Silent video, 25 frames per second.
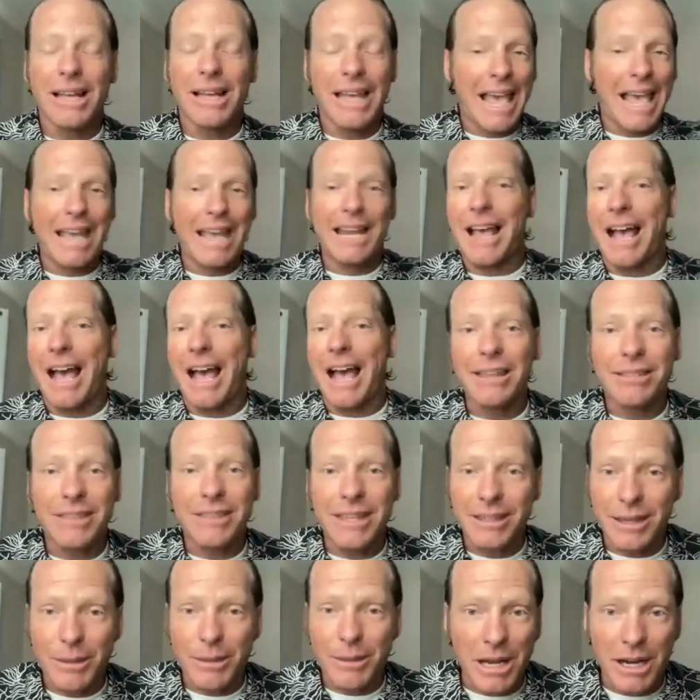And I
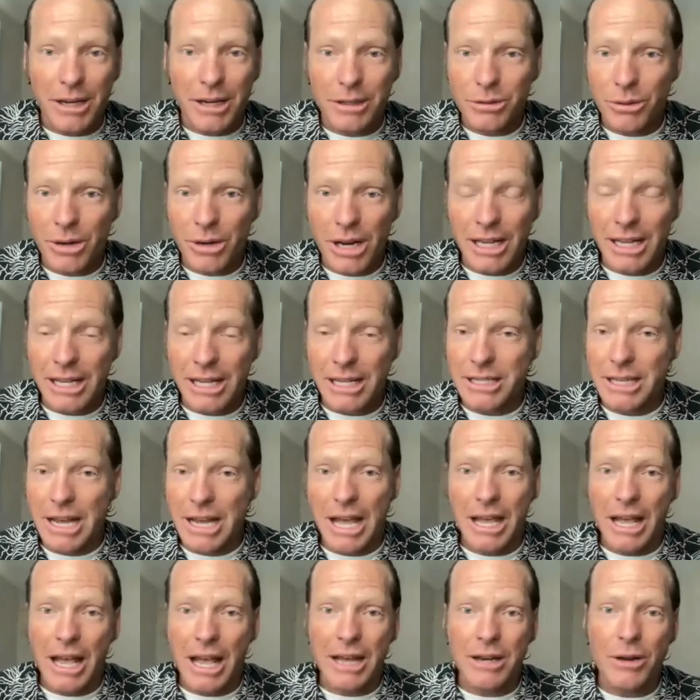think the Mediterraneans,
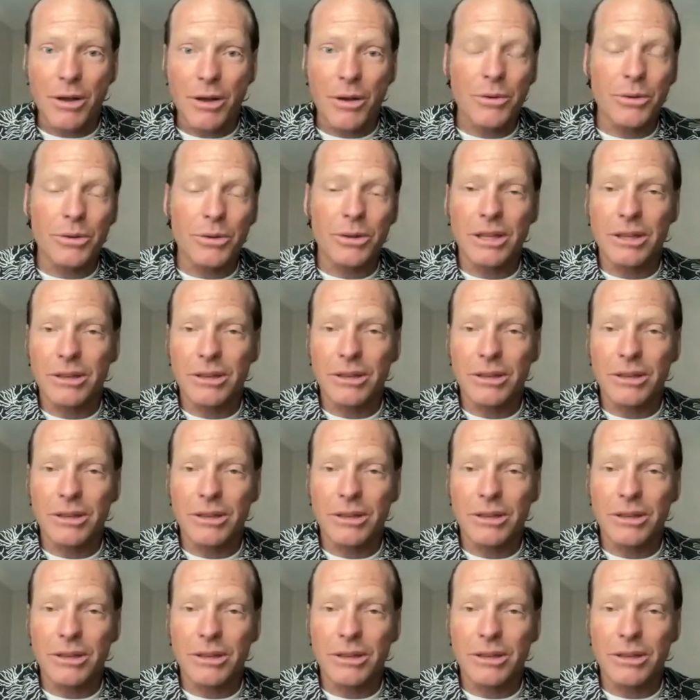I, I know